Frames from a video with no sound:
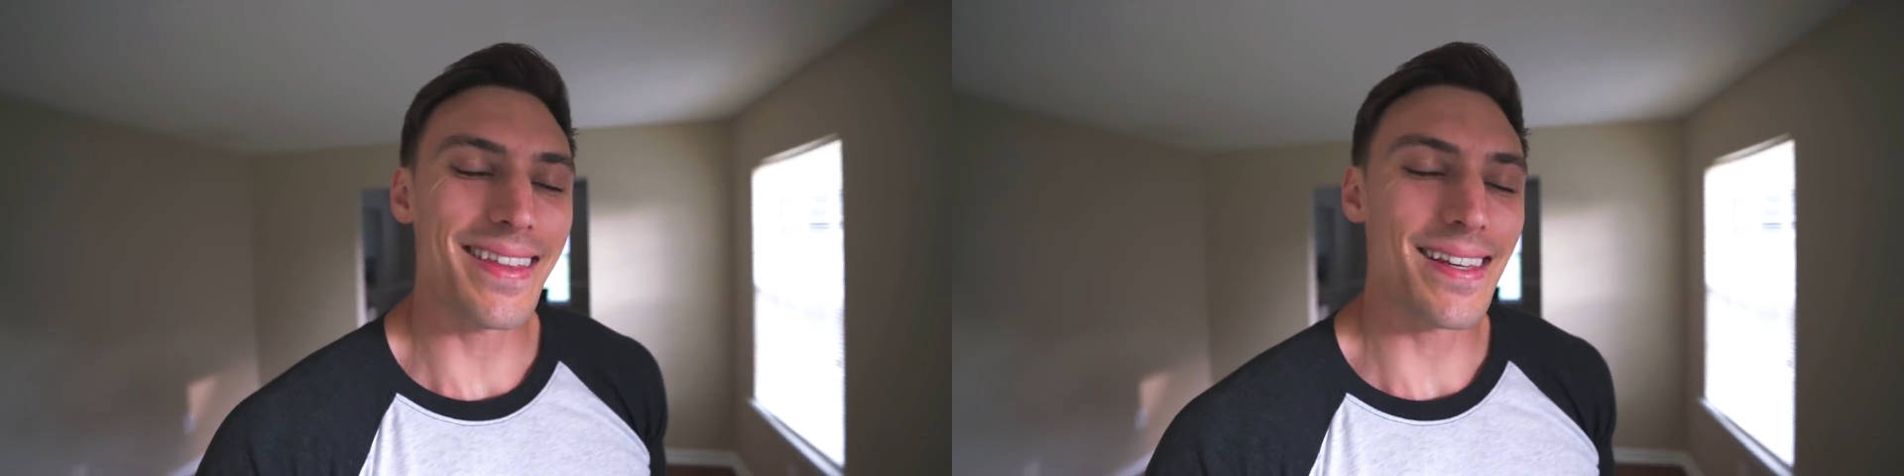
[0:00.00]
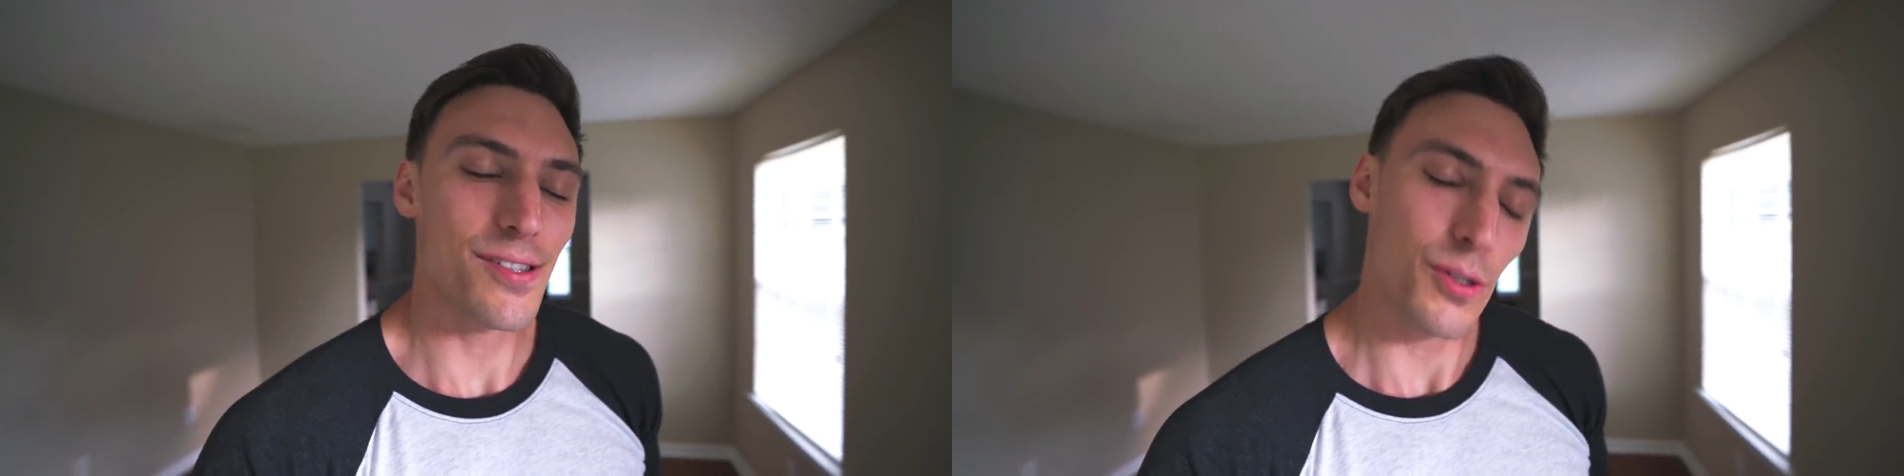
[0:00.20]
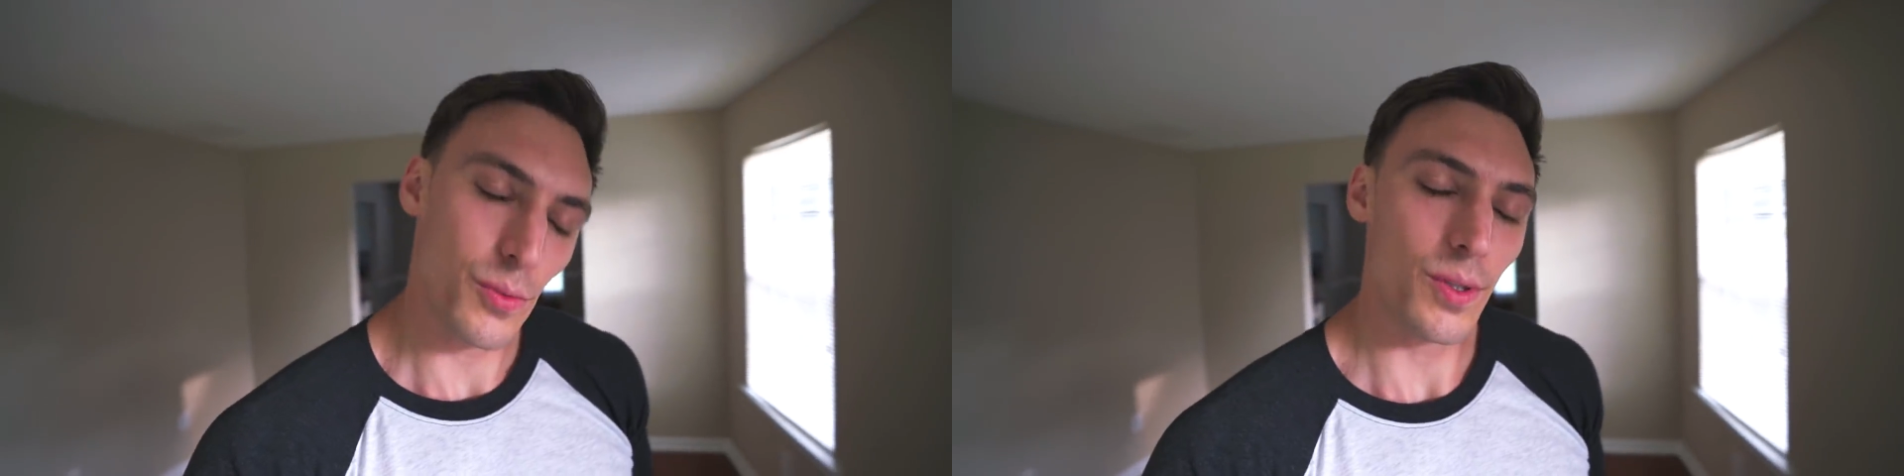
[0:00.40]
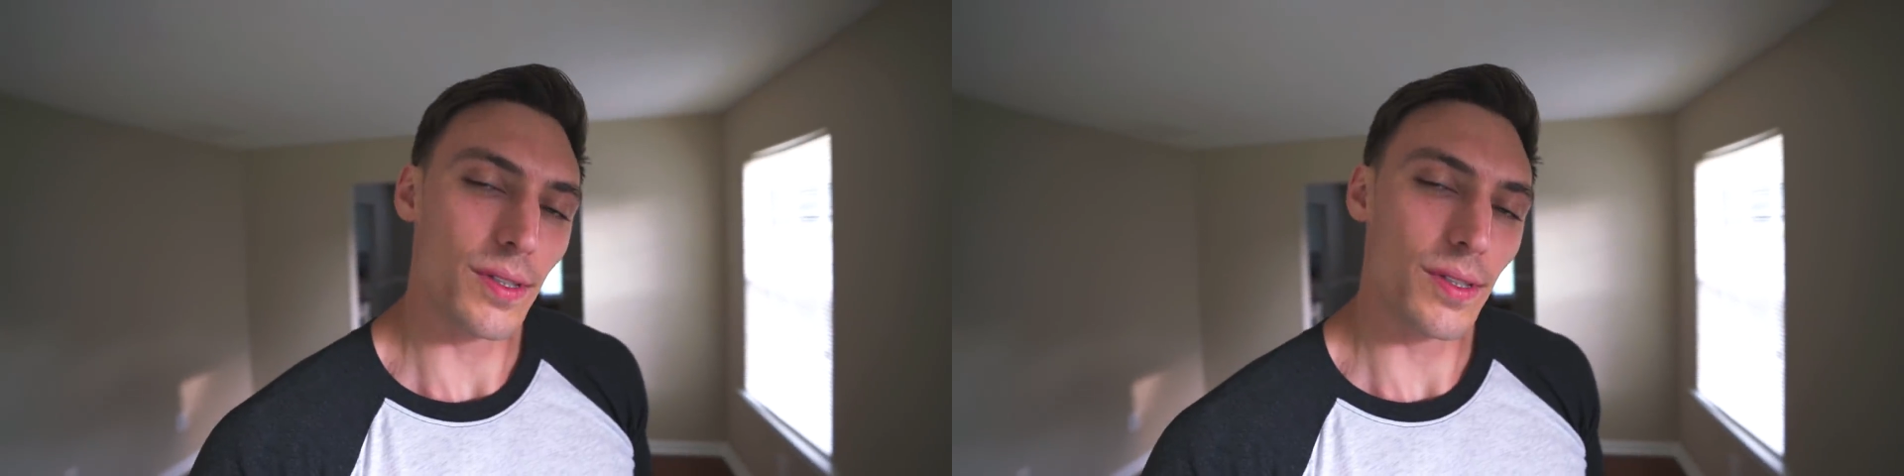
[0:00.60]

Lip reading: things look real